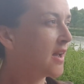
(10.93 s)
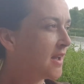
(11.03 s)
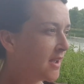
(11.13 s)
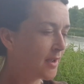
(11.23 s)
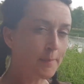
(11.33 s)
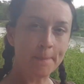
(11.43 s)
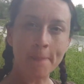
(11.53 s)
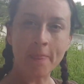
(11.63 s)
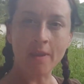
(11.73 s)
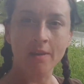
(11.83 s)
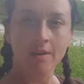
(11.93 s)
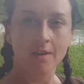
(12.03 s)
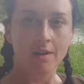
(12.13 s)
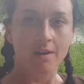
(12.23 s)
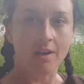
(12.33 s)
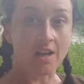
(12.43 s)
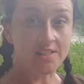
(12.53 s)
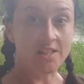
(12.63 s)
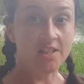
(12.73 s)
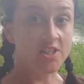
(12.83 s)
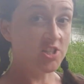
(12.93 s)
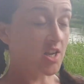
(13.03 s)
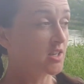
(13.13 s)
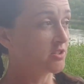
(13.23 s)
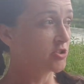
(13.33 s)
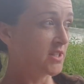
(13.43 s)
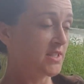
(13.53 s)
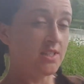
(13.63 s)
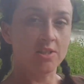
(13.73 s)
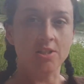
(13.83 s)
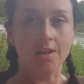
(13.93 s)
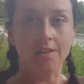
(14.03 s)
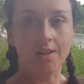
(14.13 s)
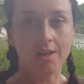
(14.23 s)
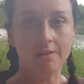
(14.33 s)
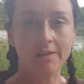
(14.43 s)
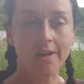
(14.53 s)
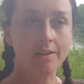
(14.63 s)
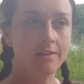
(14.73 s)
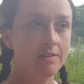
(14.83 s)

as in the Schengen Treaty, the Schengen area.